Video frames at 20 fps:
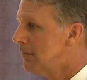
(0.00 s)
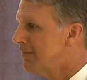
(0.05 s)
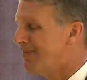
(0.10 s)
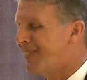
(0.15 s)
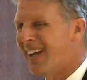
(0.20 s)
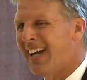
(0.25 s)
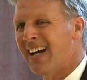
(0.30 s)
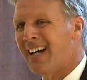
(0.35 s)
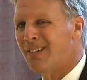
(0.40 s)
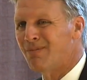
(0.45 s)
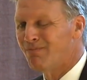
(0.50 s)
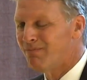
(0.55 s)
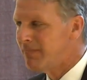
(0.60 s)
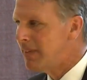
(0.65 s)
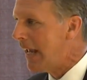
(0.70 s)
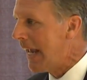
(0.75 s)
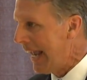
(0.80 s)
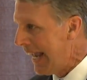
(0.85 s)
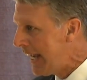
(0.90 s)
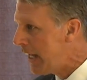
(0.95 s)
They aren't
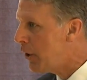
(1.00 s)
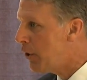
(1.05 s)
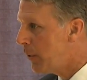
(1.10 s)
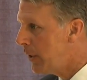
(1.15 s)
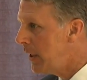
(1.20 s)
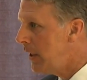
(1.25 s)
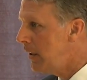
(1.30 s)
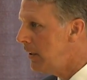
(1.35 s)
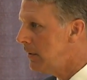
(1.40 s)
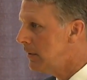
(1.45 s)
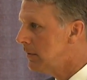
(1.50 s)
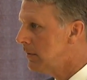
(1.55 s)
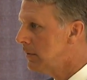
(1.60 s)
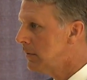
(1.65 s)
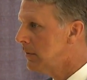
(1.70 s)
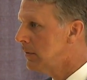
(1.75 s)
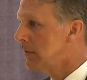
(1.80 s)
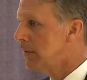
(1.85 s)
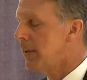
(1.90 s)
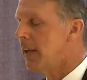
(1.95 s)
angry.
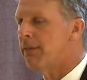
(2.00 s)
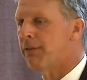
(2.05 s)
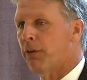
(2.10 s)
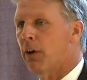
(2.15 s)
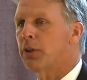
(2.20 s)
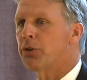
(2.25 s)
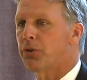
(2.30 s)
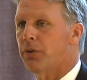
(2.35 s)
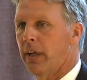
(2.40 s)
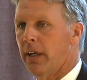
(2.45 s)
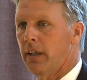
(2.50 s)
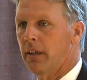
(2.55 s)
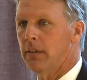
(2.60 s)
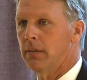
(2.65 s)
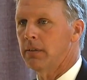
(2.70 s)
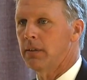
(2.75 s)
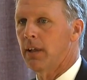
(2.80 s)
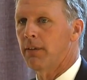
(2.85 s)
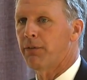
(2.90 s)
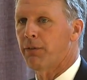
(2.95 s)
They're frustrated.
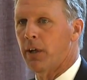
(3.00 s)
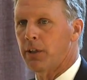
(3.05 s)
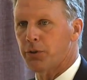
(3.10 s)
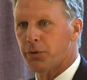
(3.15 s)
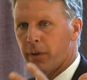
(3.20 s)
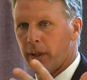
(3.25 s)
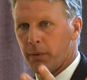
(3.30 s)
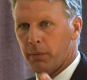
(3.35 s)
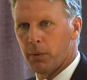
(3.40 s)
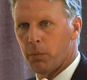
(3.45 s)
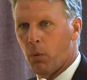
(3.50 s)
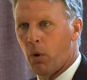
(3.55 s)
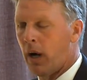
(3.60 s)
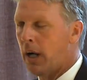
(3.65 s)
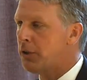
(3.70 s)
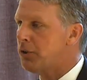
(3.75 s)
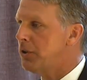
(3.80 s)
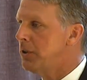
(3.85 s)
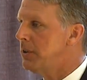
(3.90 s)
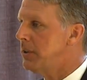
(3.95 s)
They're frustrated with
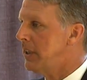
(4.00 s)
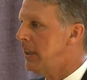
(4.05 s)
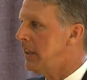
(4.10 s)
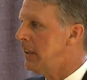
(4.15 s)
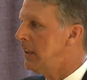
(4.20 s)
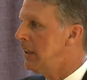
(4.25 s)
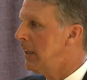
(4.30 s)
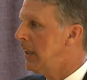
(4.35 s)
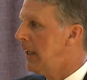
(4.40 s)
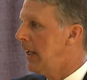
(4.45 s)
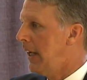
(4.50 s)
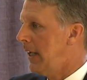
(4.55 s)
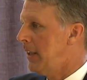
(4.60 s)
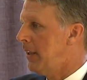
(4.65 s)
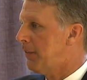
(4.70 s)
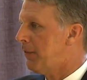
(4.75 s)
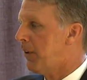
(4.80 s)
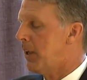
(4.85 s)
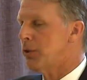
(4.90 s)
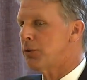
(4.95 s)
Washington, and
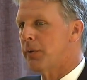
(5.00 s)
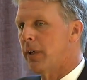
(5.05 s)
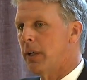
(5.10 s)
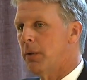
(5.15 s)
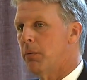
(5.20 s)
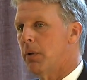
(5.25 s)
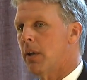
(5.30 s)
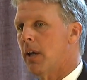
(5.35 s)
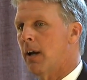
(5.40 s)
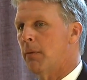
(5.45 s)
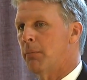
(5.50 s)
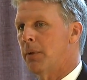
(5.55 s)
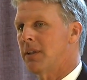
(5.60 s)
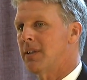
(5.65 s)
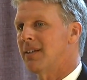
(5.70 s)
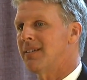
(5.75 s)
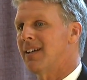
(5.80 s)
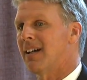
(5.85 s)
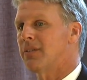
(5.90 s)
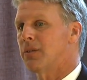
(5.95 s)
they're frustrated with government
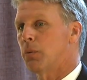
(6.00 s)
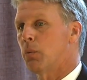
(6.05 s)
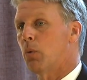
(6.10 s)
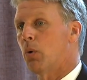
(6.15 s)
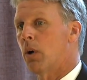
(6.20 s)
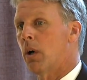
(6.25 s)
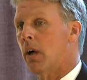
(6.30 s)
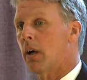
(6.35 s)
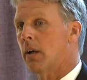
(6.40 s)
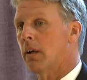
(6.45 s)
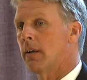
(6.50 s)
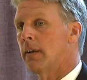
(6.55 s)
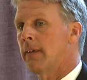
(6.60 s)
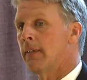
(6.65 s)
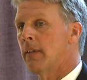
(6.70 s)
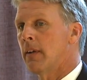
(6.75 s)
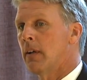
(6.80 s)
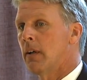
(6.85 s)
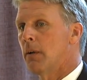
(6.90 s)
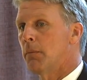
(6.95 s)
that doesn't work.
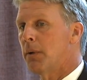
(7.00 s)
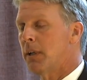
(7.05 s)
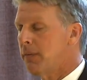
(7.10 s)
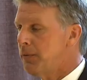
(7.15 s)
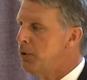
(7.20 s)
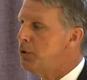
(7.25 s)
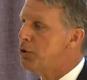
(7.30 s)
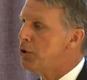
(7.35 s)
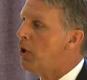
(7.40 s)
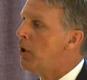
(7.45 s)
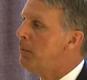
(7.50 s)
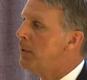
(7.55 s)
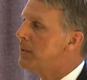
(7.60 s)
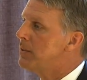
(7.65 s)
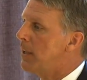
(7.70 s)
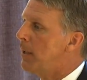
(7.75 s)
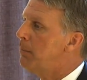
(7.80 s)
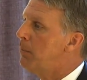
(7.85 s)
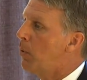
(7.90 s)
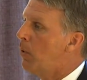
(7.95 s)
But if you show them that
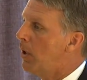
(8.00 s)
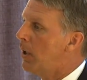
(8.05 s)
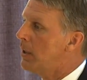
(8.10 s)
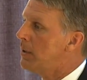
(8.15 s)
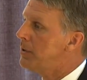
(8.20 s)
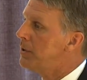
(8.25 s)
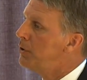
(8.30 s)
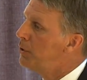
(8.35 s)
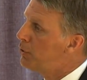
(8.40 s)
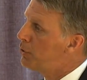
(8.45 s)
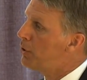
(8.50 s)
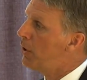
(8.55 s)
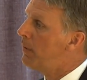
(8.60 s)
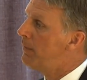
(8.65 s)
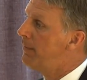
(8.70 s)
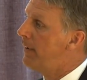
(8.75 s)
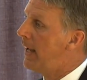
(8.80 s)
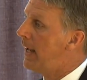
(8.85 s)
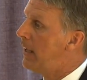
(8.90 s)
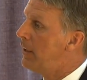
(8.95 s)
something works and you show
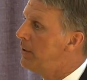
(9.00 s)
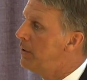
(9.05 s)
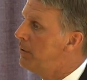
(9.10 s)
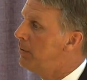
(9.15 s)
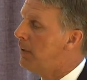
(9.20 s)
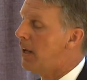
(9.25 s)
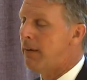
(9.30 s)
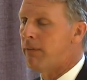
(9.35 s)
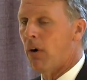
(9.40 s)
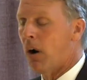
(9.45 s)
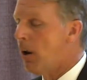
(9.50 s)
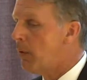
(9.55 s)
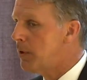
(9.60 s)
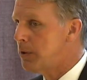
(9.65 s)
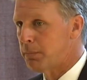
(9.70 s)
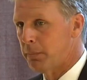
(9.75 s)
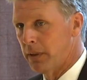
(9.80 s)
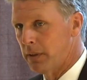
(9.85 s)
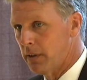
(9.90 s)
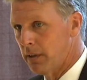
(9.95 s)
them value, I've always
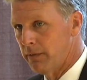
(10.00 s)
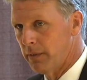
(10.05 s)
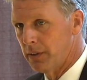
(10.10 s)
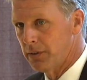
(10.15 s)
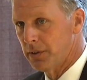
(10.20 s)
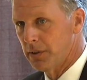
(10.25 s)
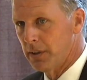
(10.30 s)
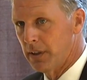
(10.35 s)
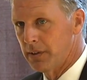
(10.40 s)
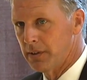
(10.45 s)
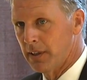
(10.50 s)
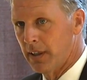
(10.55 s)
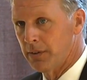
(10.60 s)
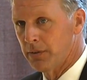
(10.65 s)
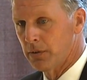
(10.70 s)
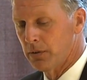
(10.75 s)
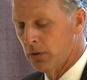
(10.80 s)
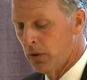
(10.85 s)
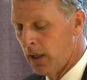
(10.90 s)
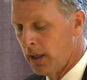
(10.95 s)
been convinced of this,
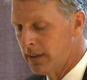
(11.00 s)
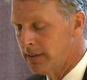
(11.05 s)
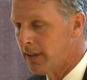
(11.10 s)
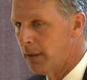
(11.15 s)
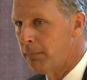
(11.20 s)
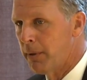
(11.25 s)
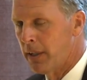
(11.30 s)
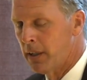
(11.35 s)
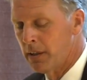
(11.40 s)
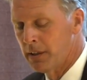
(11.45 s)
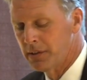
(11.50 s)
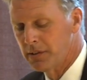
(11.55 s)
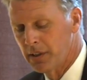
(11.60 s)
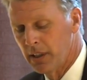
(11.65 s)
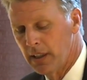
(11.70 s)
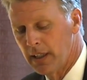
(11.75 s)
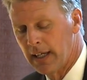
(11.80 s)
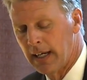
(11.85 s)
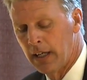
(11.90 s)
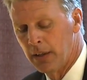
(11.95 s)
as long as I've been on the
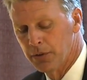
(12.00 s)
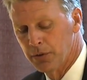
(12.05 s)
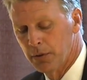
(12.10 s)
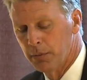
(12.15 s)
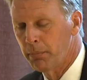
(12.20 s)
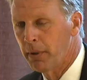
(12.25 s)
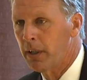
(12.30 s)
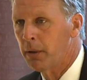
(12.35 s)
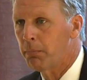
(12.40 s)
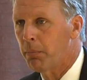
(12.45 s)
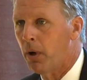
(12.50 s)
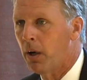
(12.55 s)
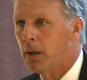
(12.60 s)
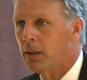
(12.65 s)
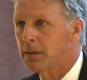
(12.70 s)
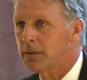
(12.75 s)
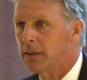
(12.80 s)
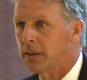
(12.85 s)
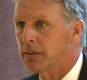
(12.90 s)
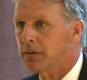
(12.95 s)
city council and been in
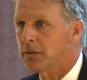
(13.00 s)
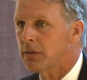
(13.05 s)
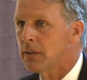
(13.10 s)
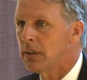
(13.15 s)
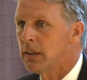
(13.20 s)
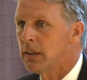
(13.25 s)
politics,